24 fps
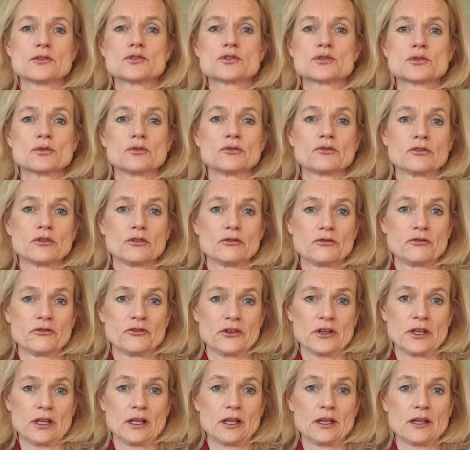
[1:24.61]
to
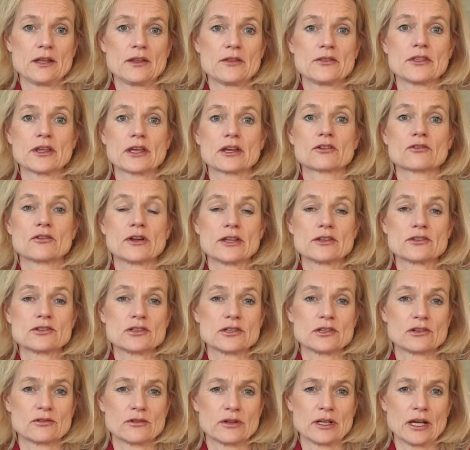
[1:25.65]
fulfill the
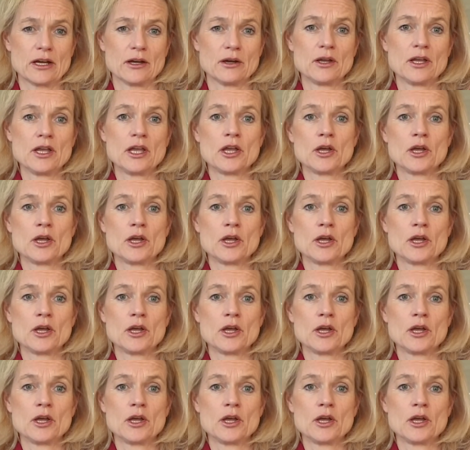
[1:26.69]
criteria